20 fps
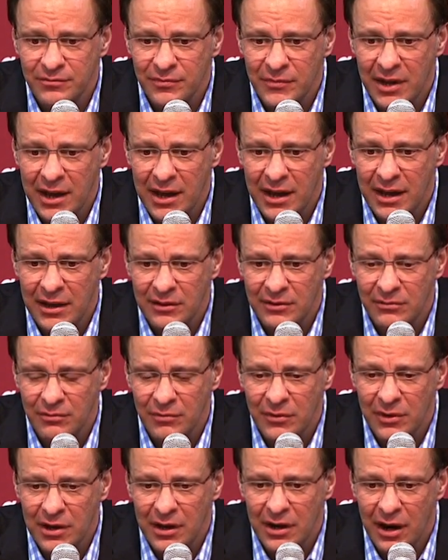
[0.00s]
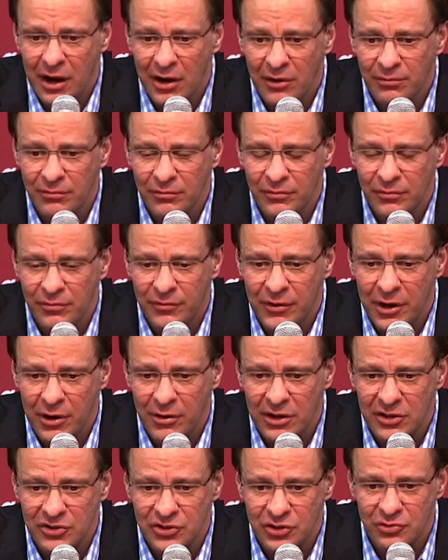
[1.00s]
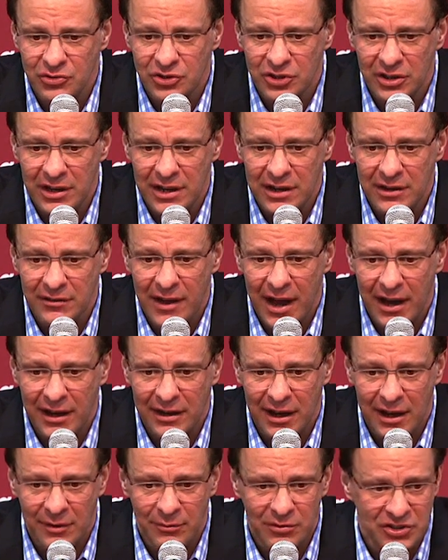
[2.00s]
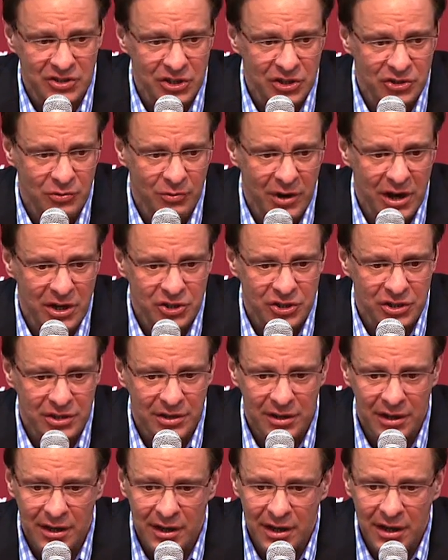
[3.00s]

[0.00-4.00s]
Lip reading: And our theory is usually in that kind of a situation,